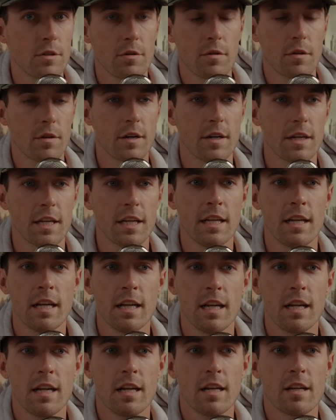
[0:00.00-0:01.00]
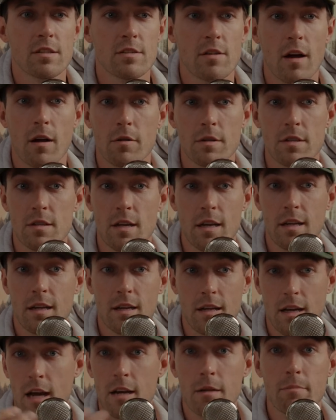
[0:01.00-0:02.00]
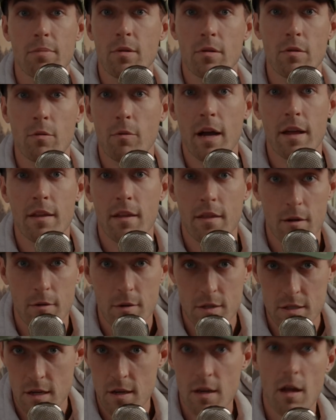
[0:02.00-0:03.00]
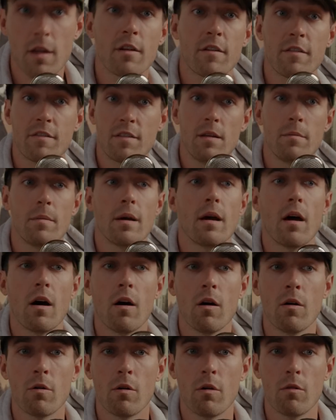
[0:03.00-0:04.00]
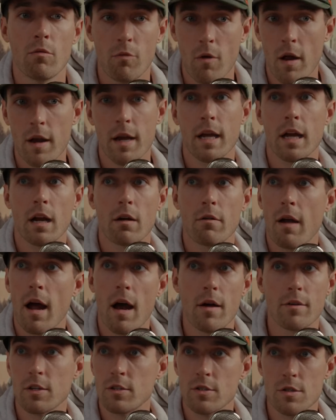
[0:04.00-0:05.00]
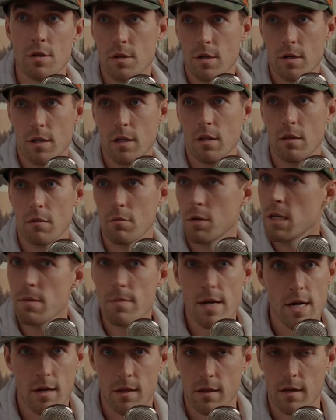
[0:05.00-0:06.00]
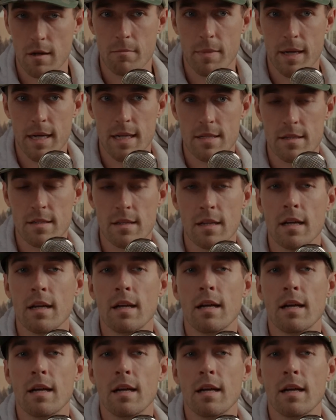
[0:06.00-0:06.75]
2:30. So I was kind of blown away that there was another female running around a 2:33 marathon pace.